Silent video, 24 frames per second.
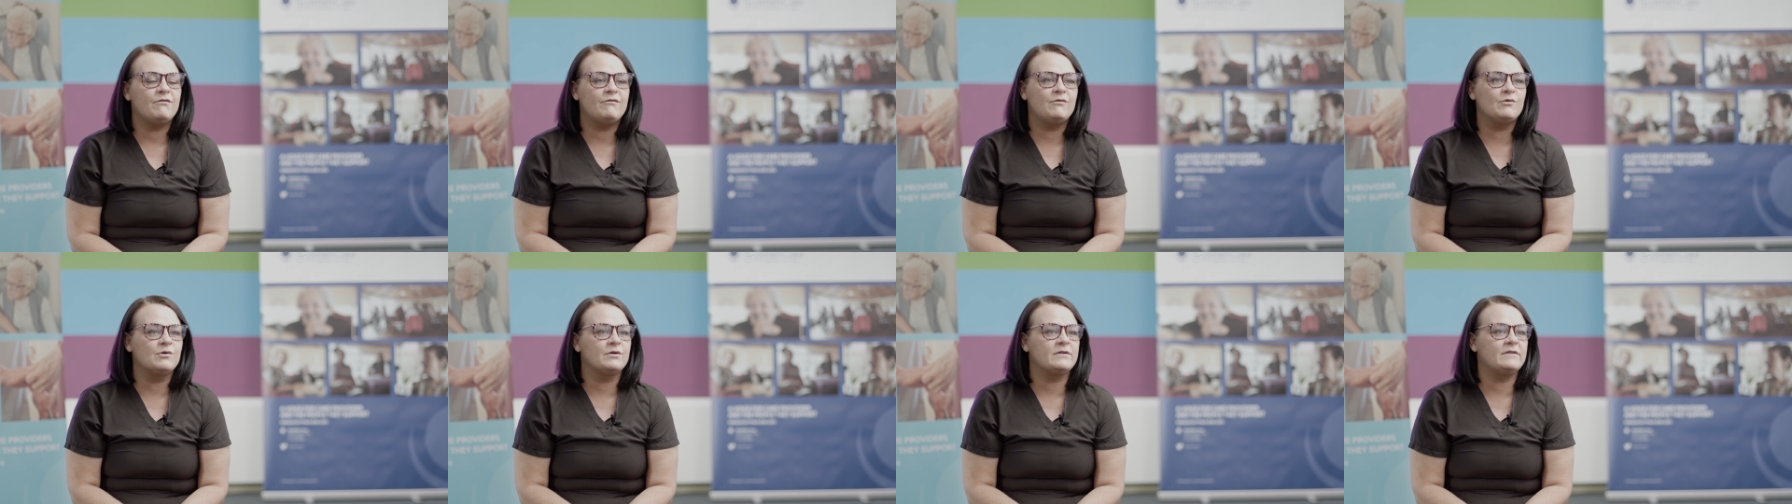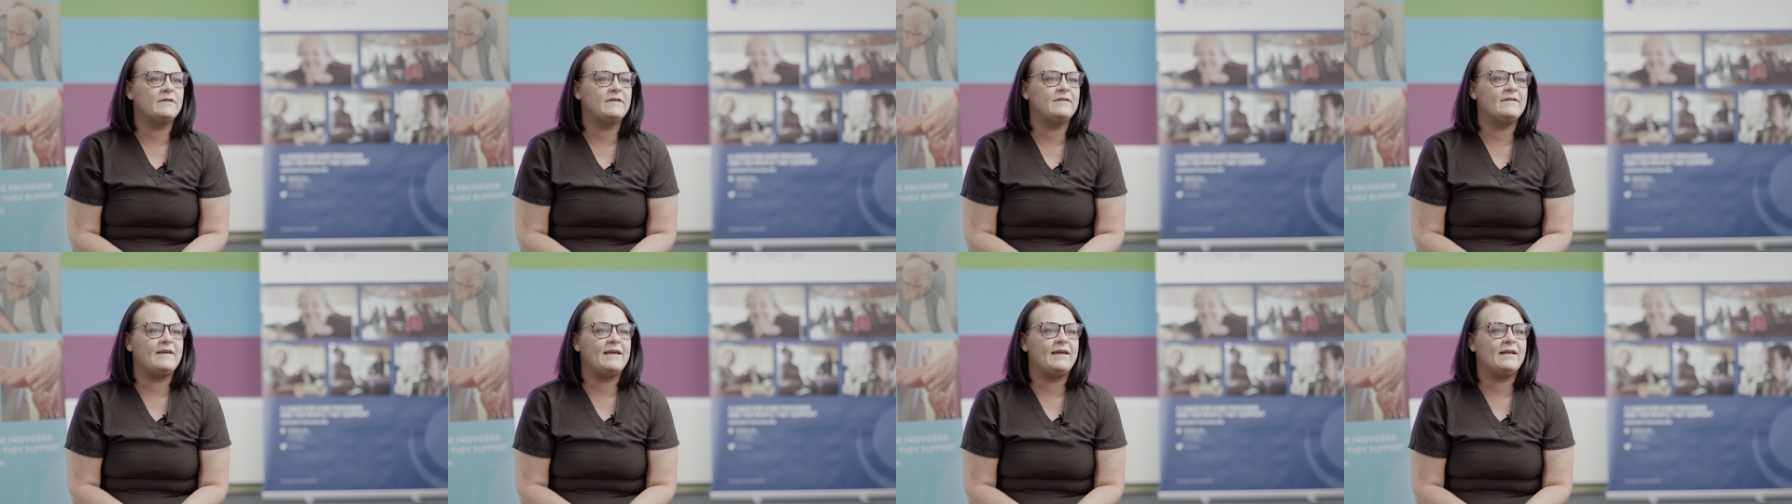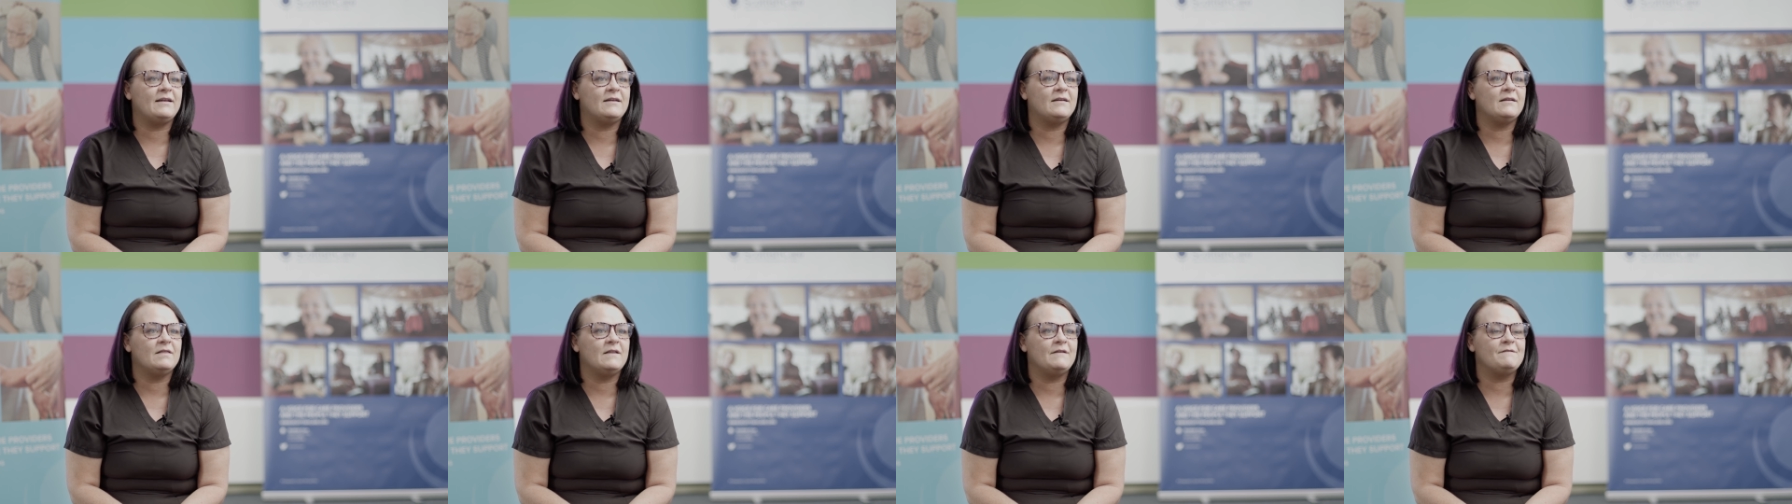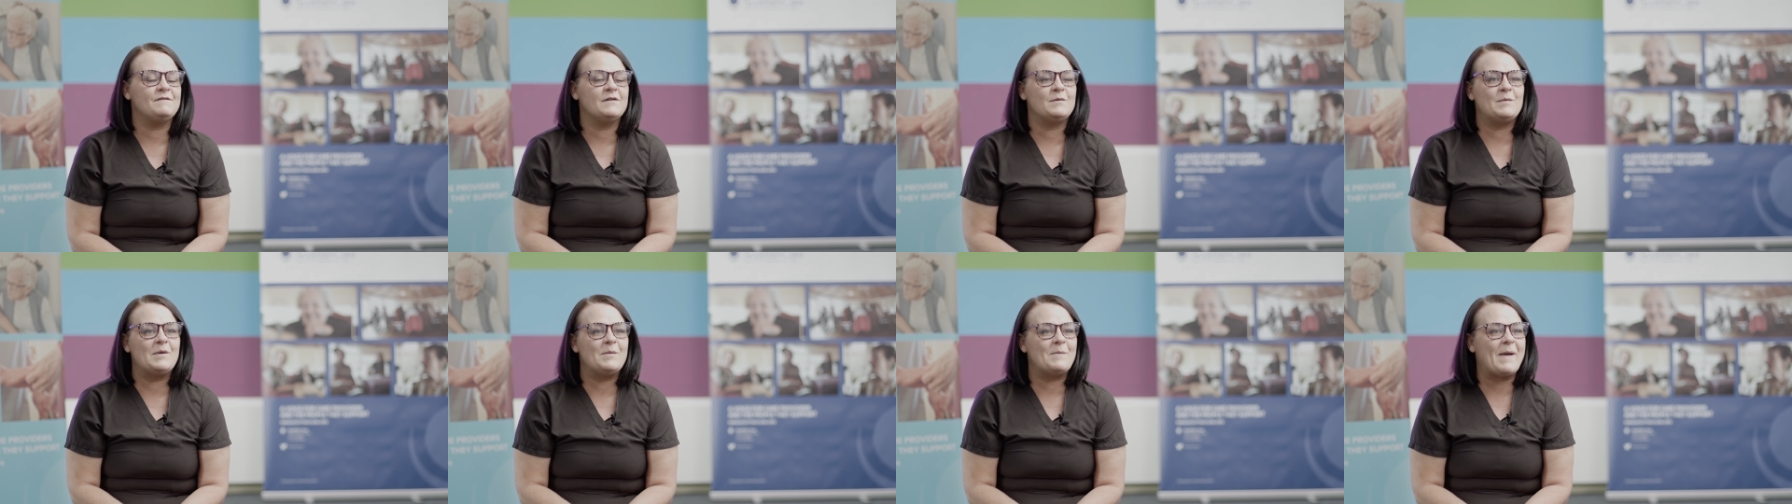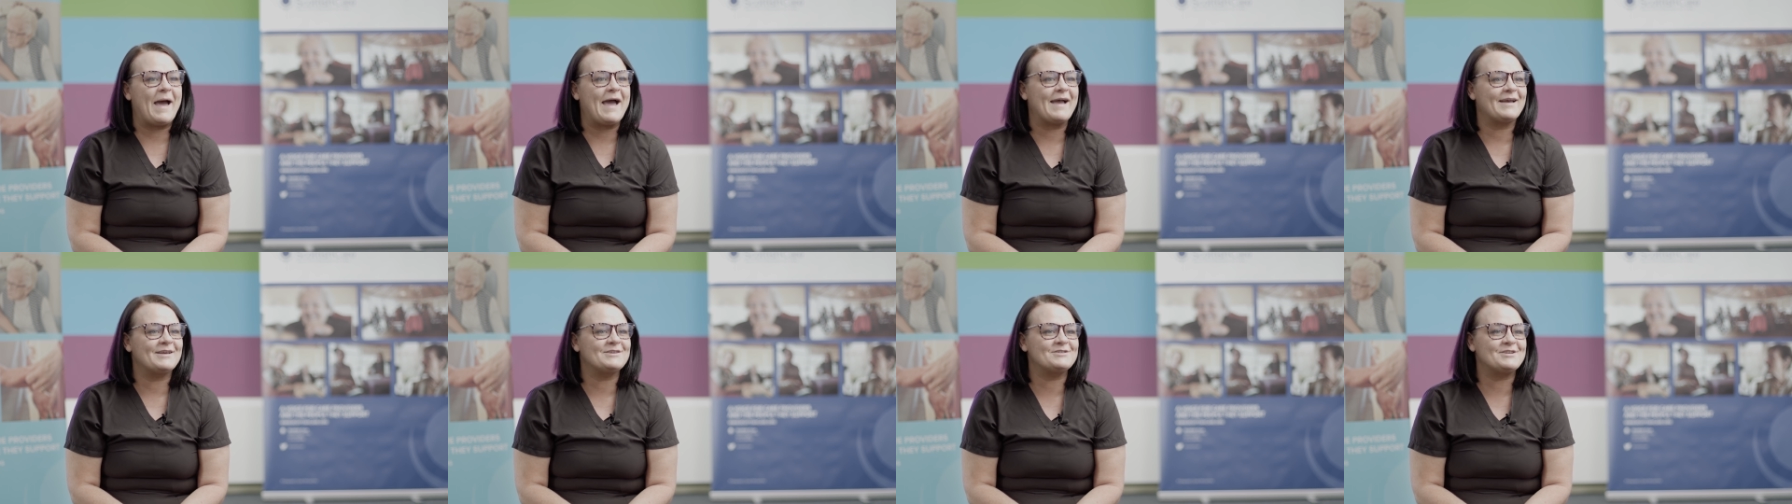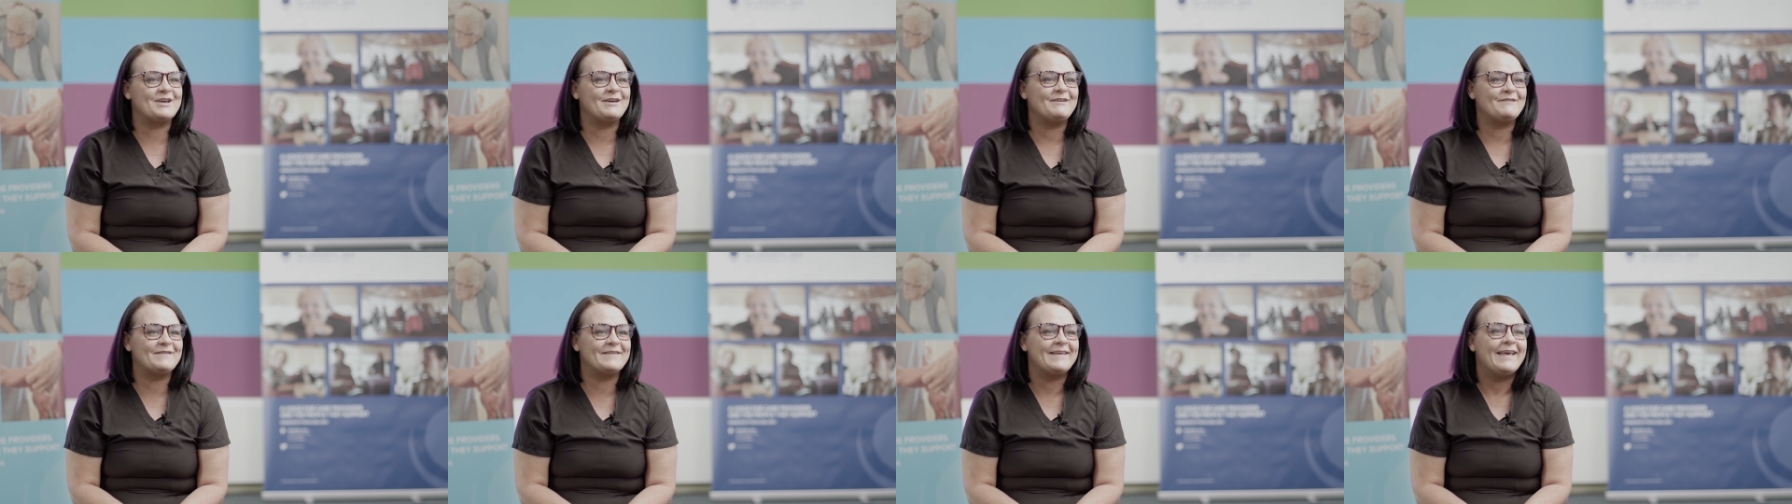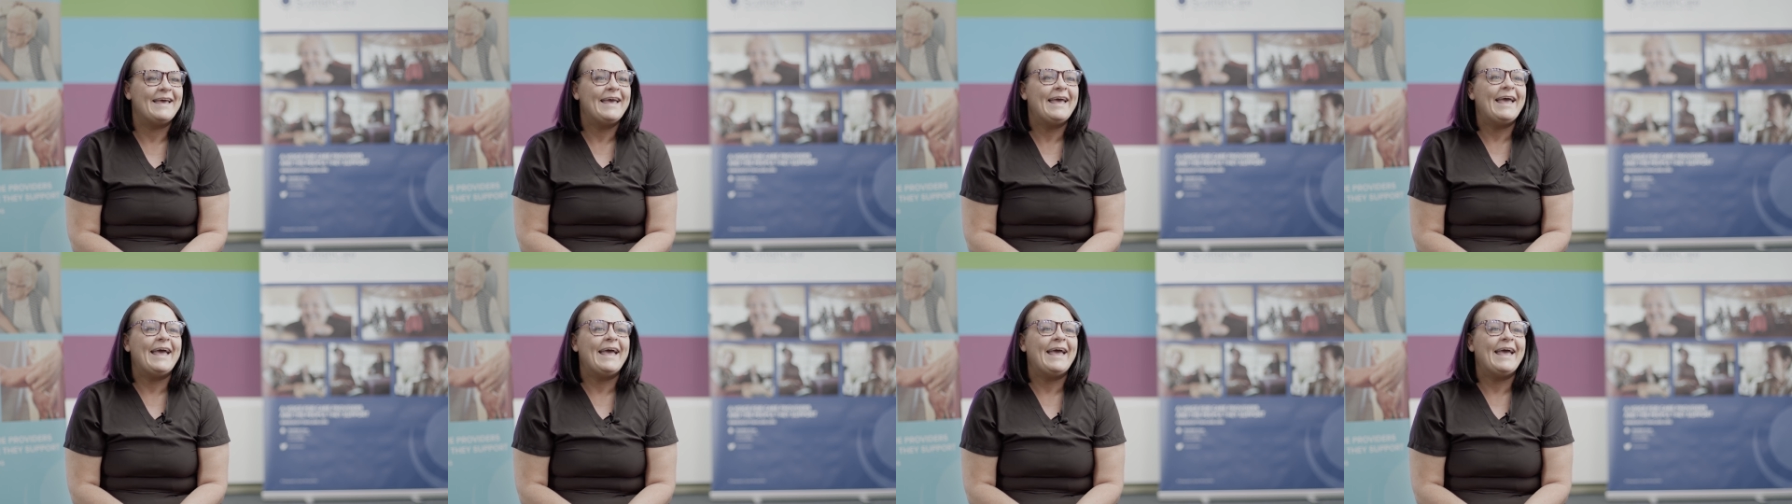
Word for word: four to 10, lovely wee back shift